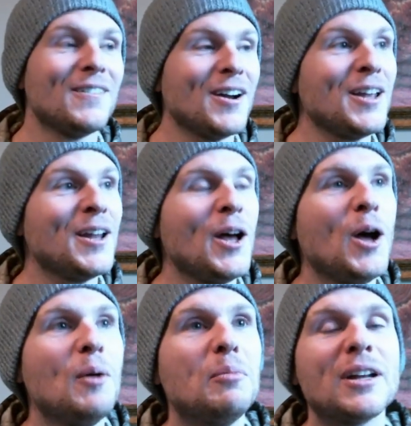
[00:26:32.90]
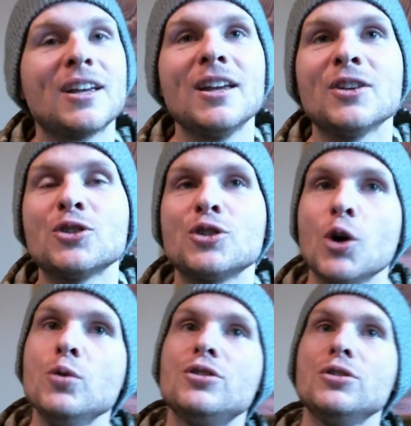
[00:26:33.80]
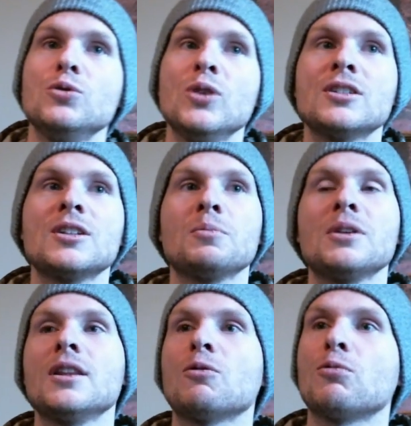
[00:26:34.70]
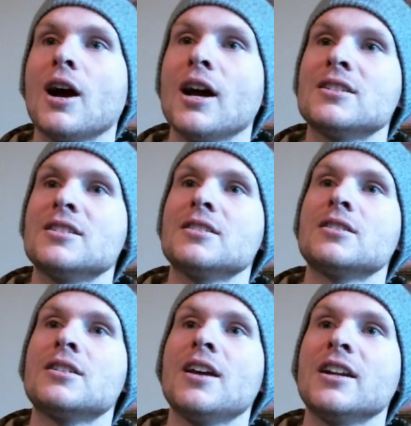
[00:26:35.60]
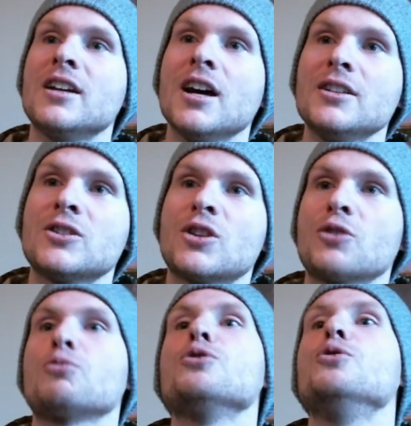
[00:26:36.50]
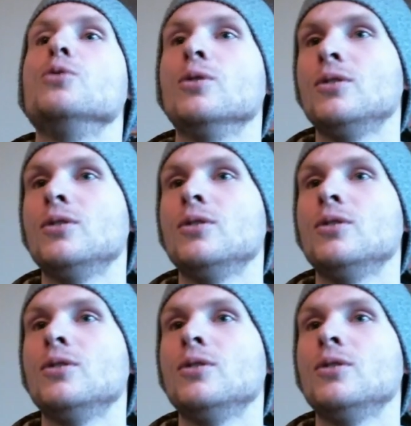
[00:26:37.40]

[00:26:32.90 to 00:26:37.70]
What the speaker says: Right. But it shows you something that rises and cuts through